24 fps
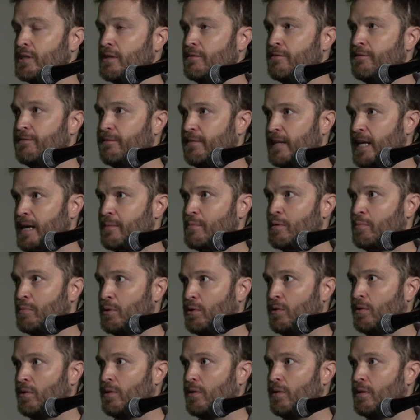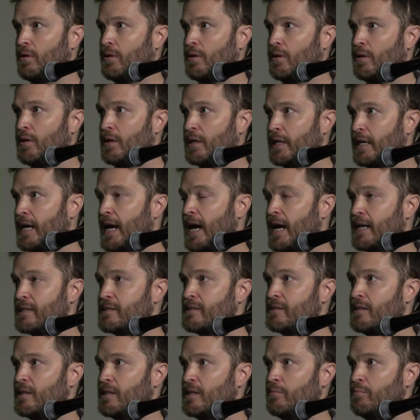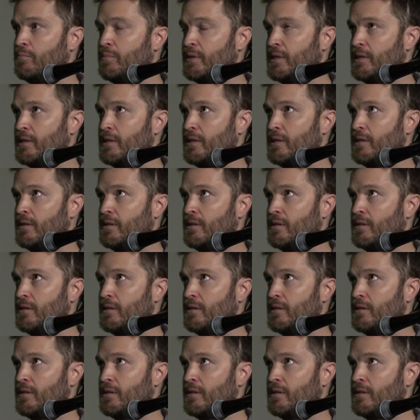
flammable gas that can be